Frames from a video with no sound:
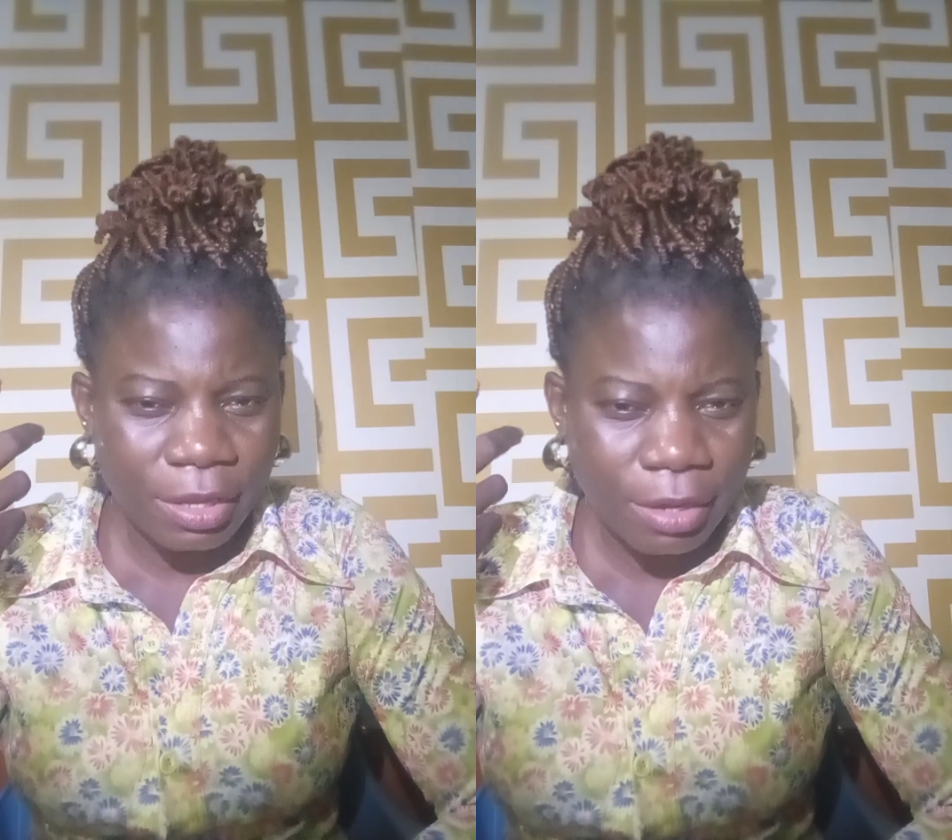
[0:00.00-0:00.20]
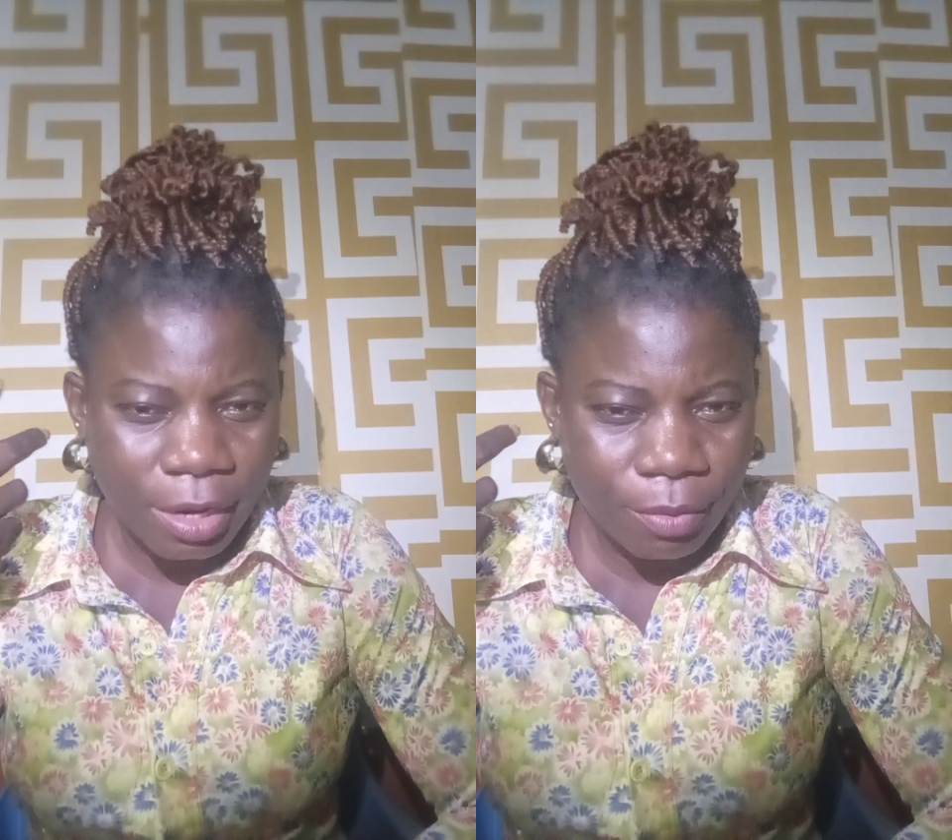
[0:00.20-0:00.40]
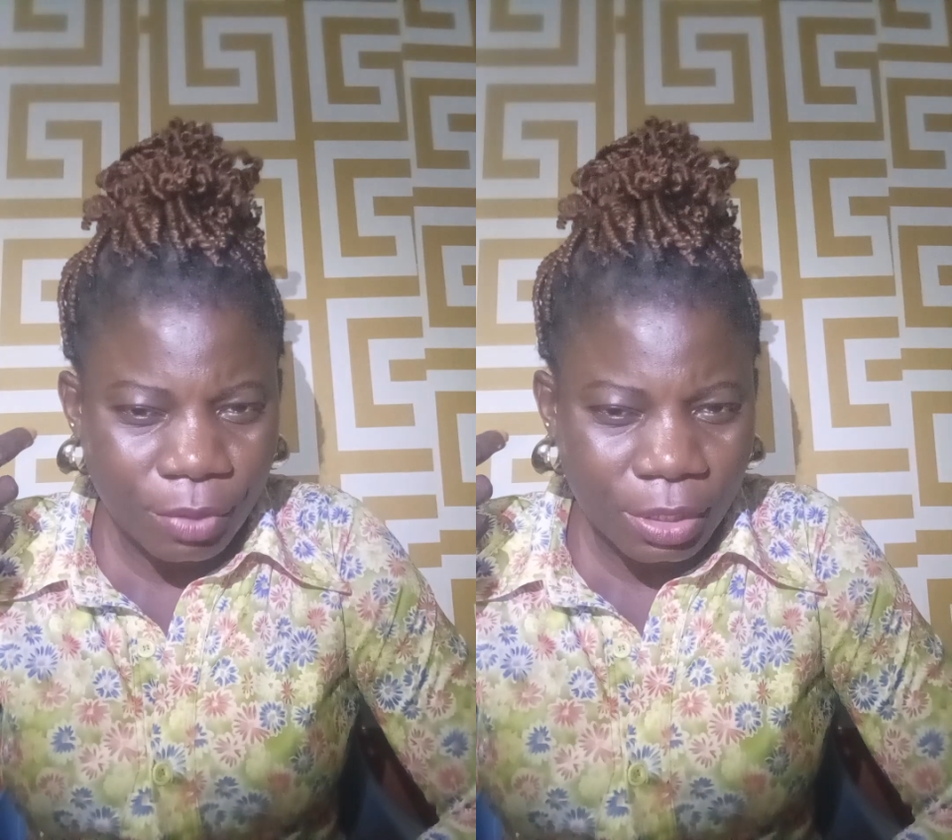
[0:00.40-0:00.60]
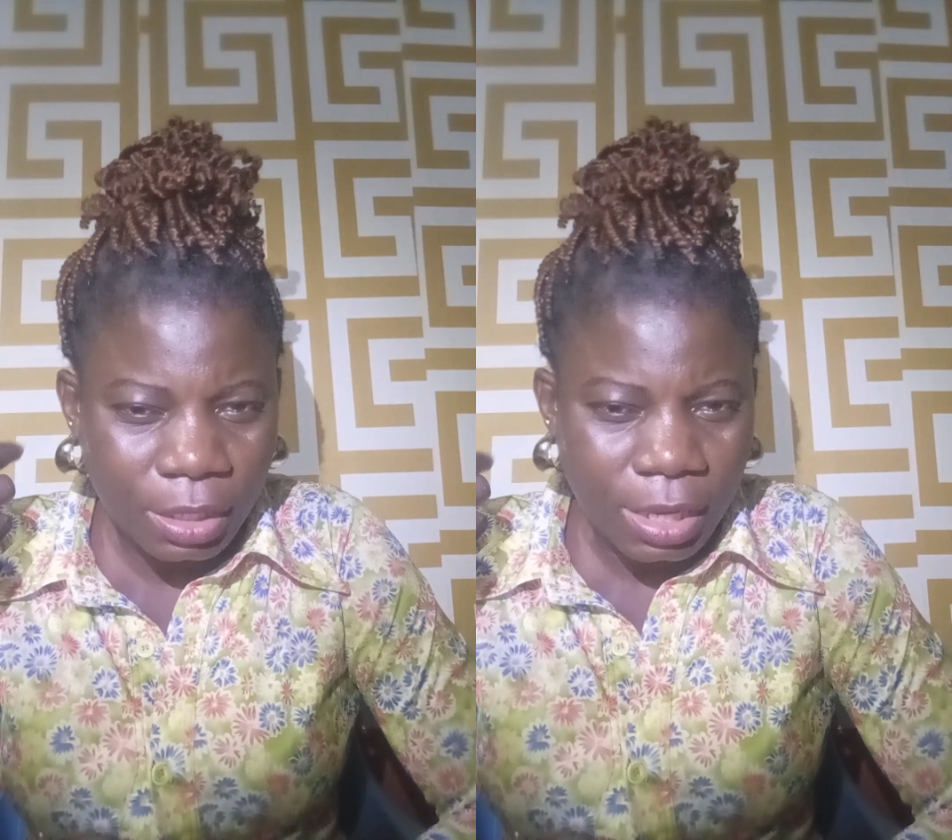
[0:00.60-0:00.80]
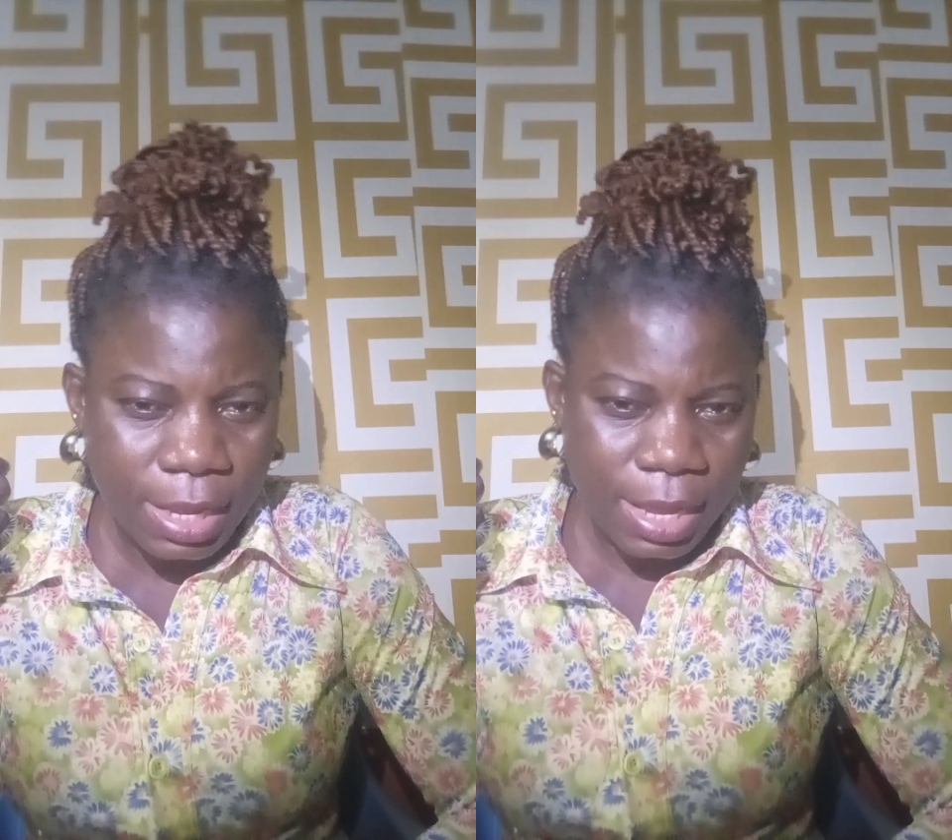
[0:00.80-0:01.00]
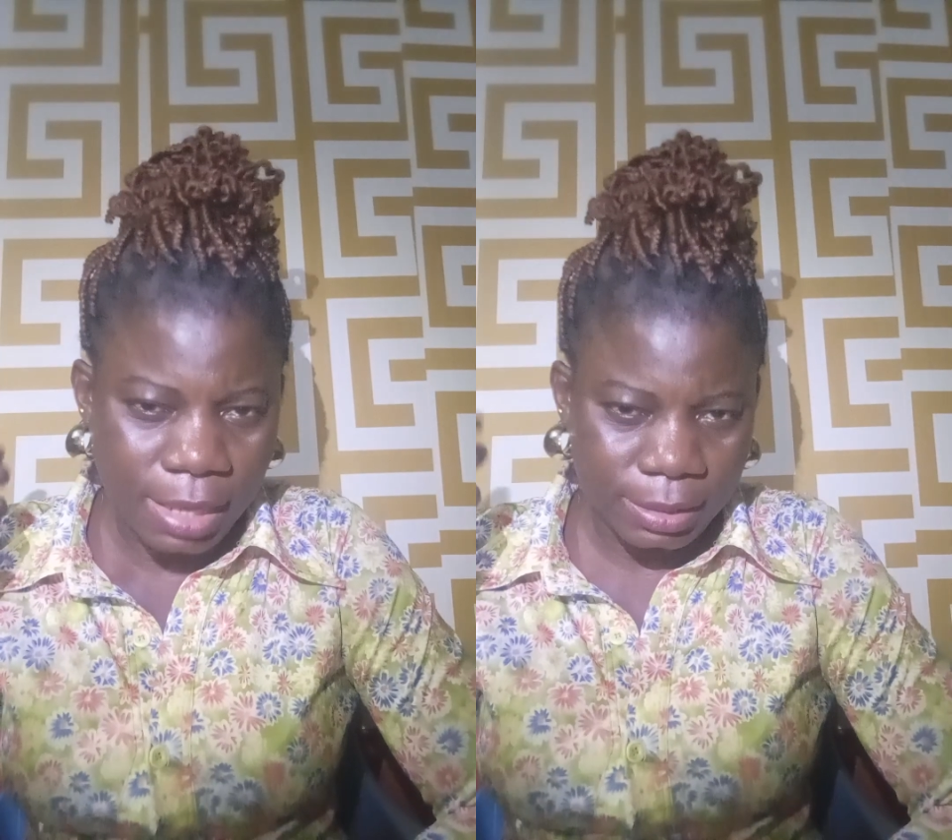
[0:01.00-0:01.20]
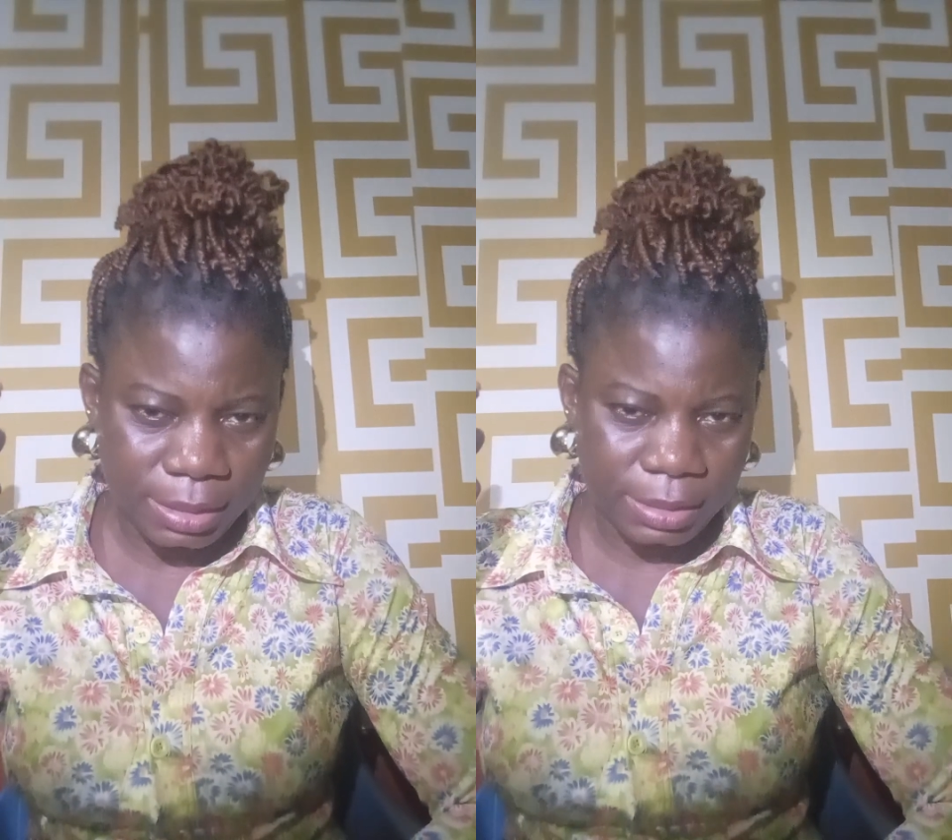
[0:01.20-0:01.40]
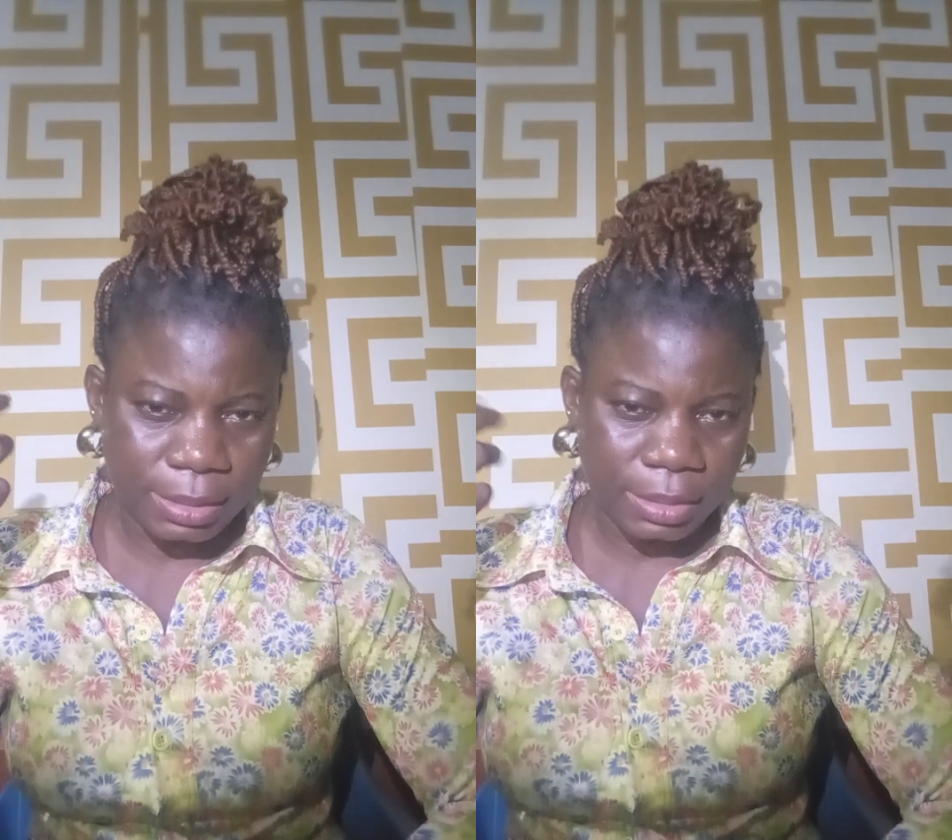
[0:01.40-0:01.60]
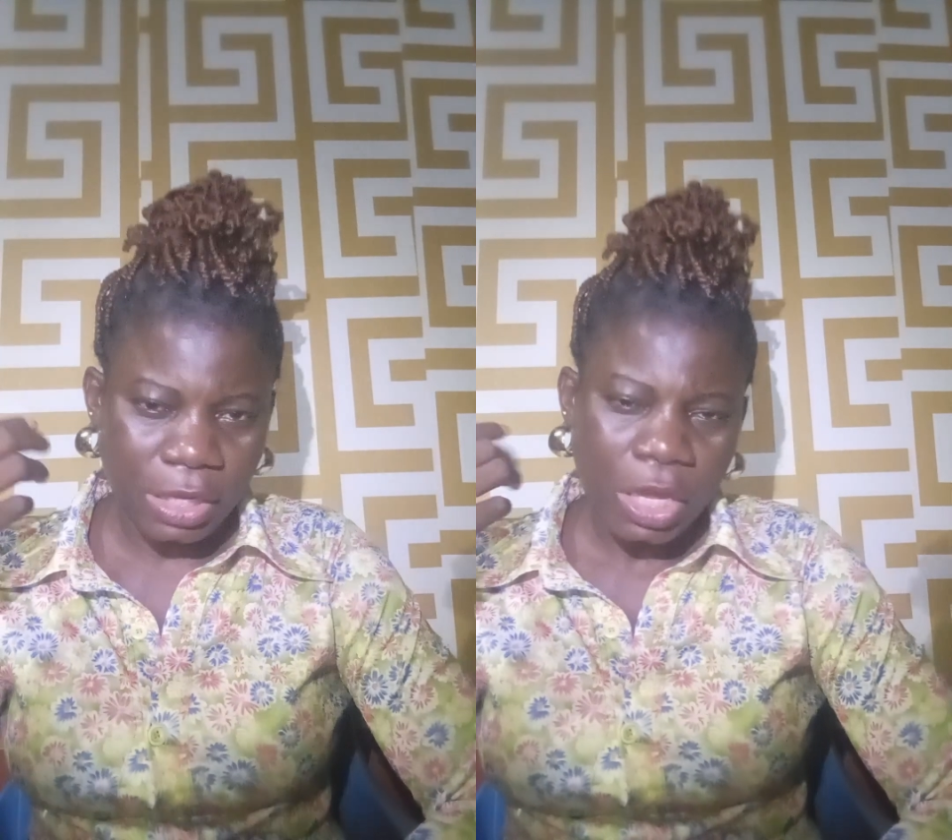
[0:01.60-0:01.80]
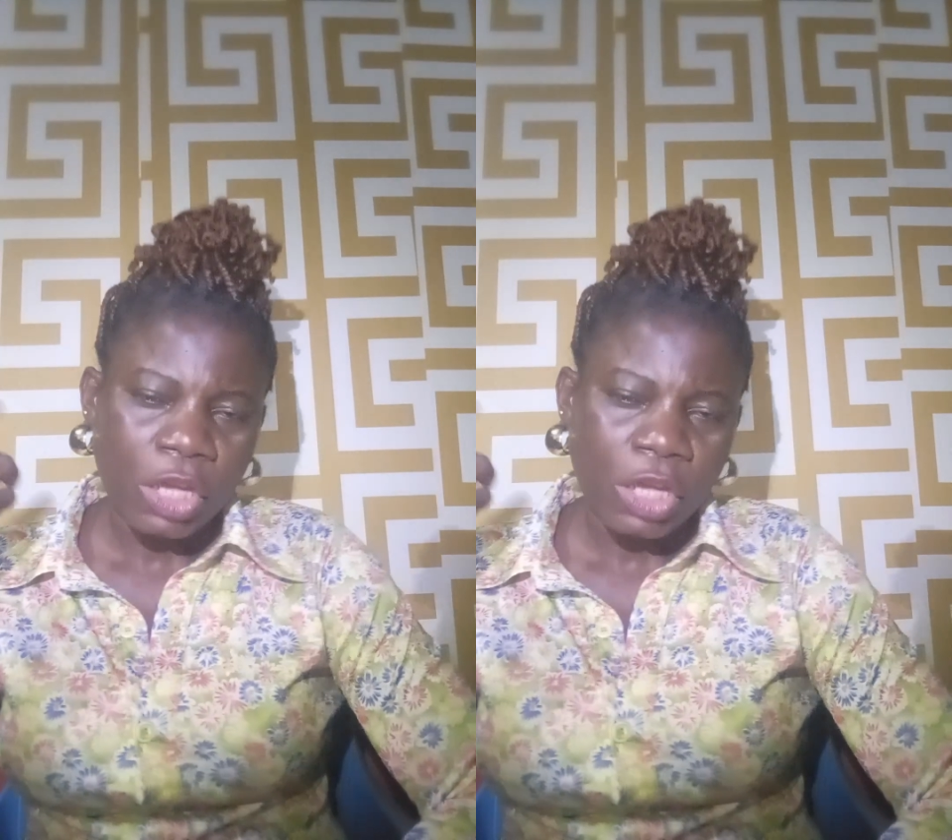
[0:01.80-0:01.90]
hearing and listening.